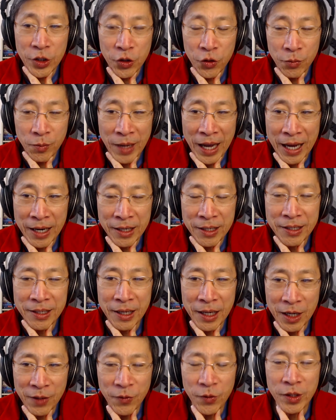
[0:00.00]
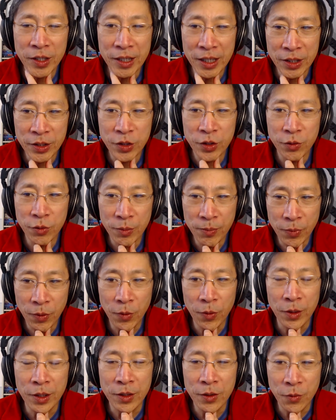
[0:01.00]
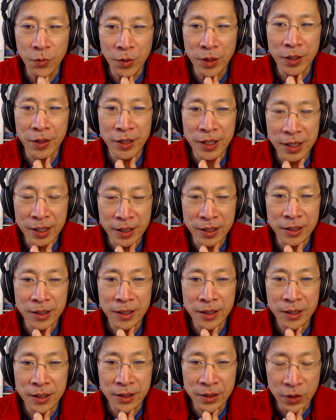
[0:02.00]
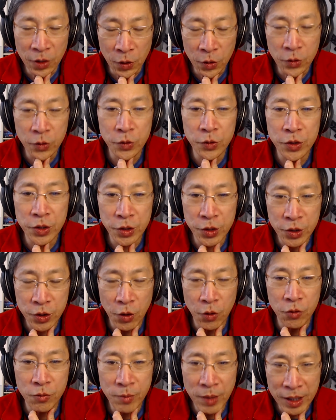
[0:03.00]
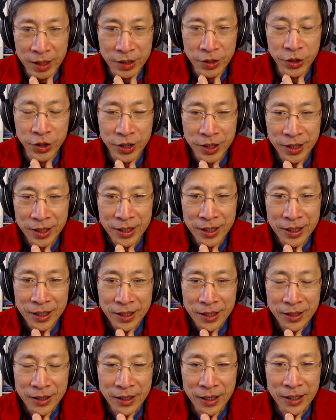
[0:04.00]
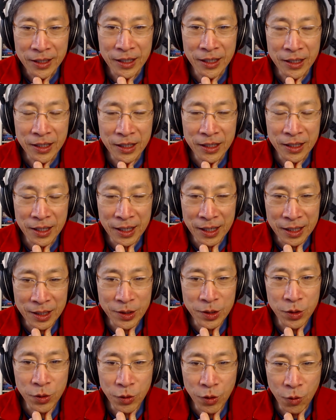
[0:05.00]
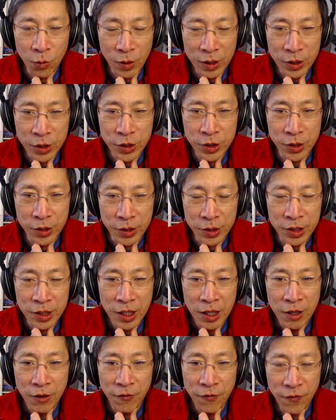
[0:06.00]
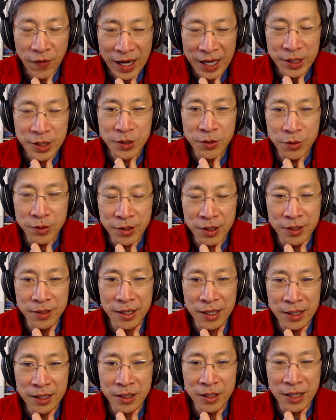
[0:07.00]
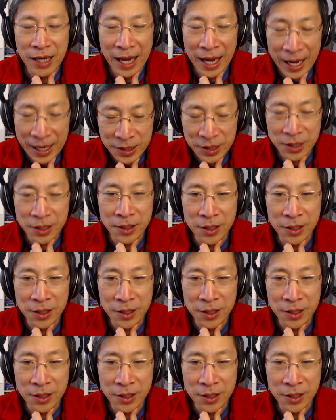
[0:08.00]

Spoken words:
humanity ever get to a point where it knows so much that it can answer questions faster than they can ask